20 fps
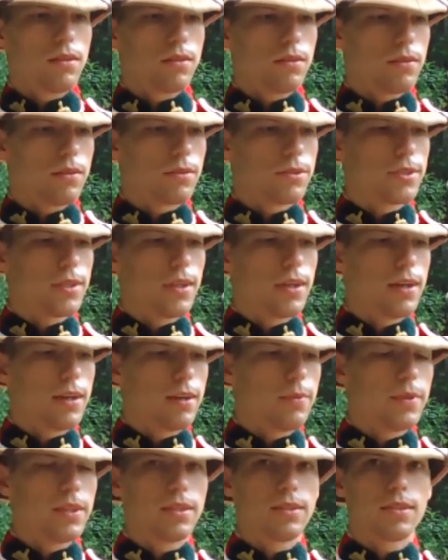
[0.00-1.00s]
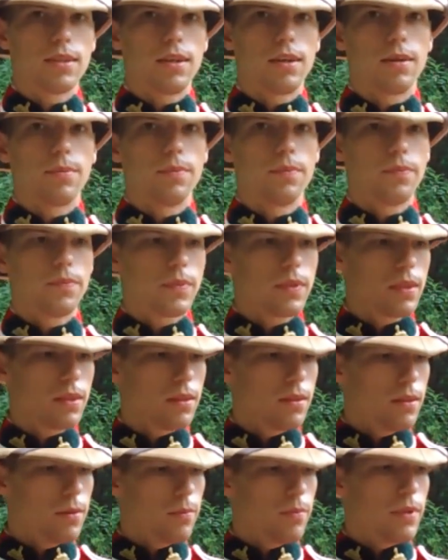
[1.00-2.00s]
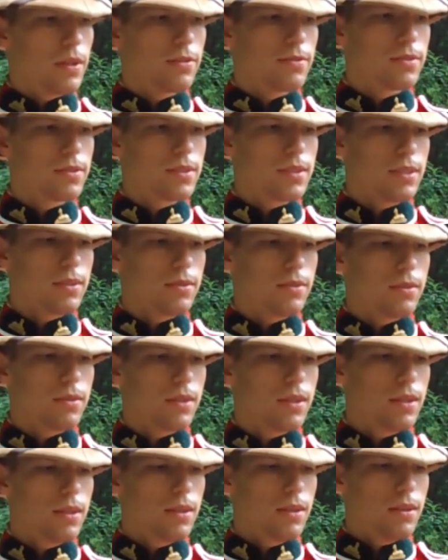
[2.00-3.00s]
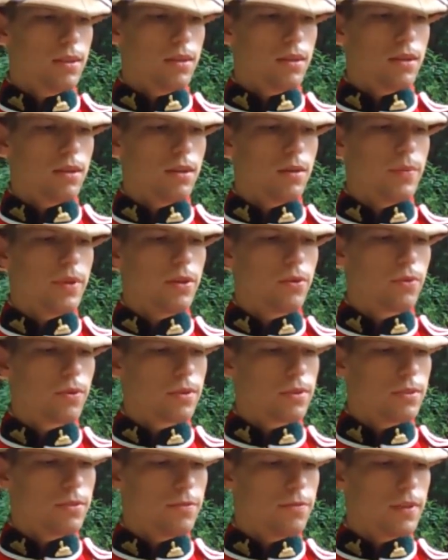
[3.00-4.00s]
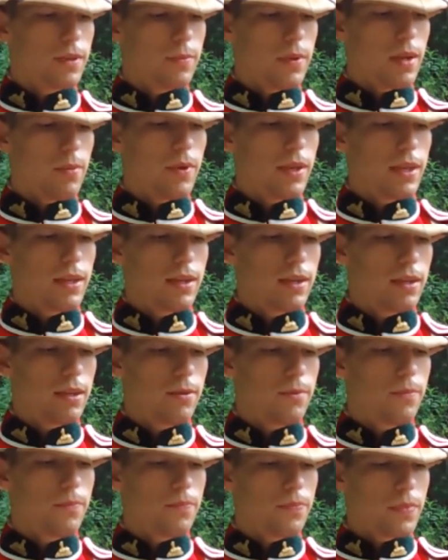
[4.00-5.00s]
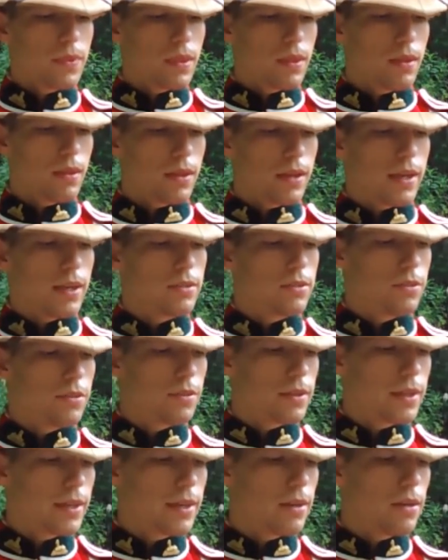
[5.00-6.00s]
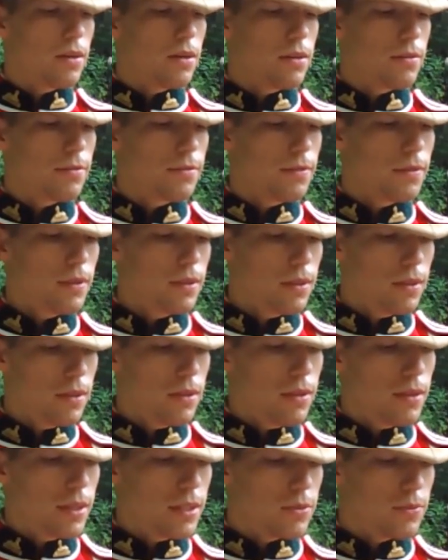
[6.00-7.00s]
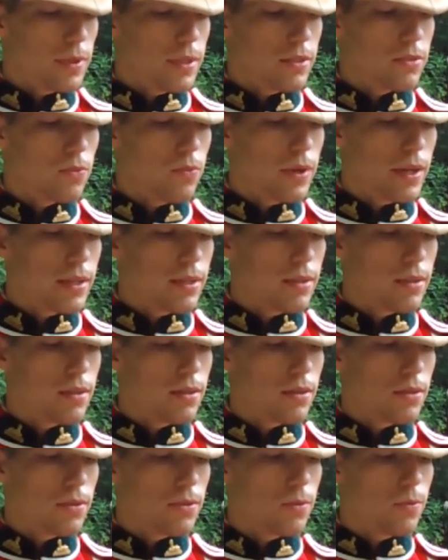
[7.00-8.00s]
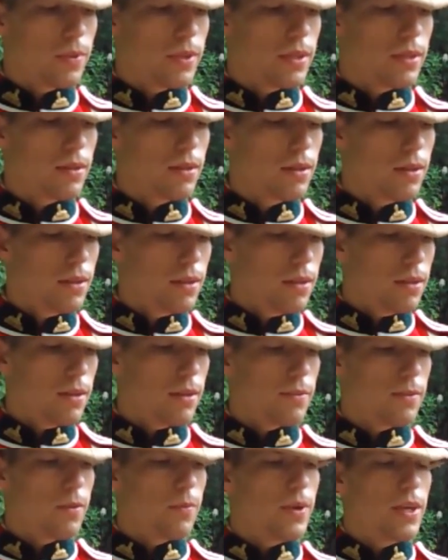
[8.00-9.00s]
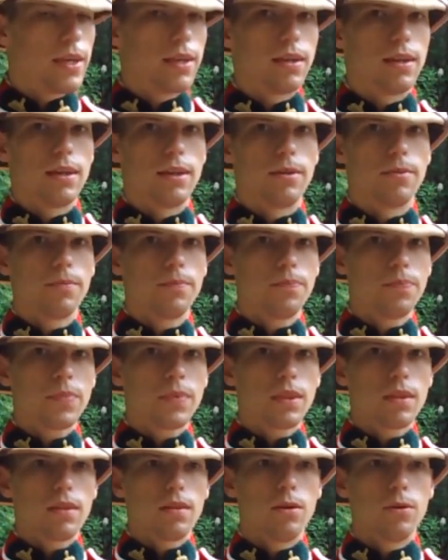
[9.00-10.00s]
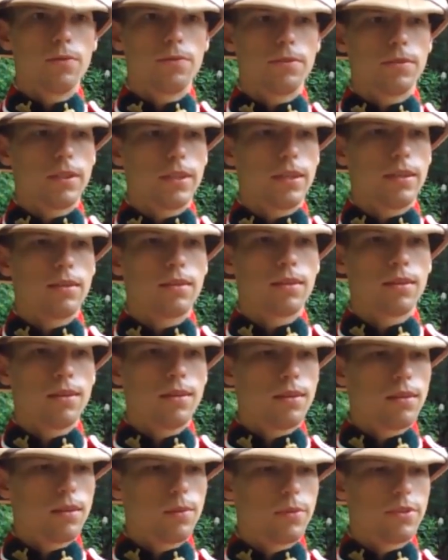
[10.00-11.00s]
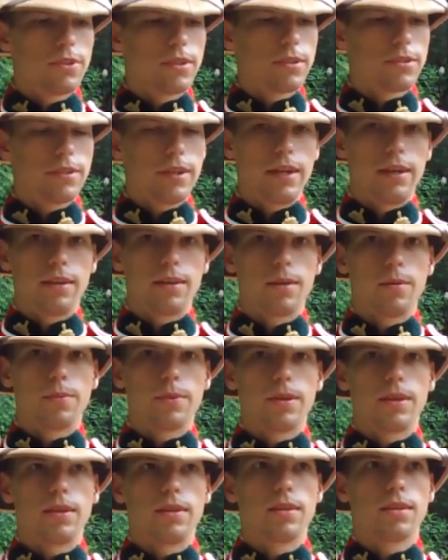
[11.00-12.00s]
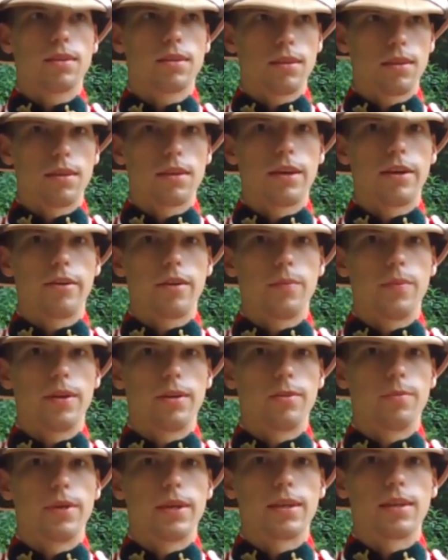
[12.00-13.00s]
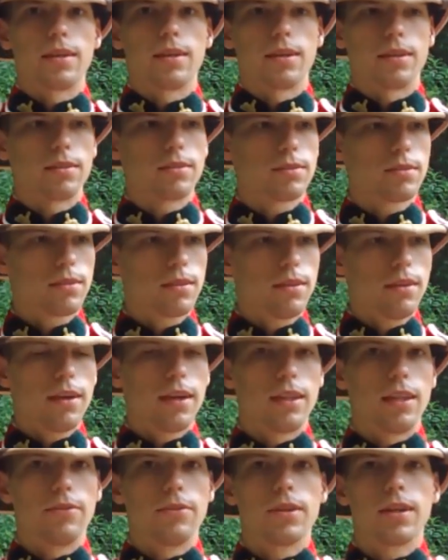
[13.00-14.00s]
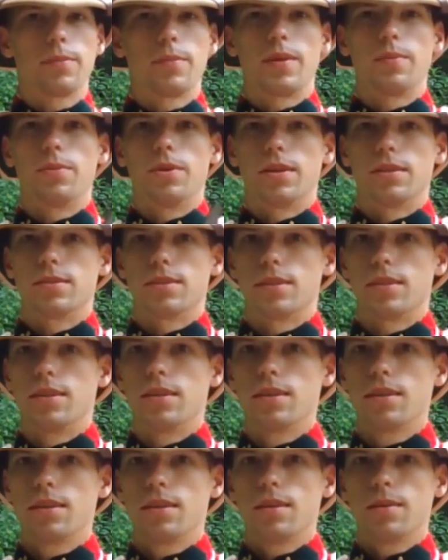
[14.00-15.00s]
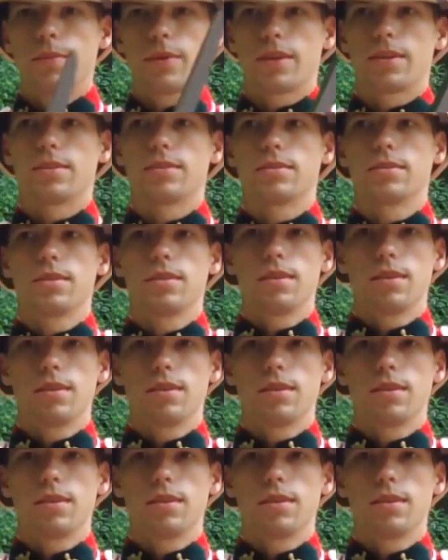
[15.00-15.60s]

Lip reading: large knob at the top made of steel. In order to fit my bayonet, I had to grind it off, as well as widen a little bit of the bayonet. Hopefully, the Madras Trading Company can carry better bayonets, and they will not be blunted, because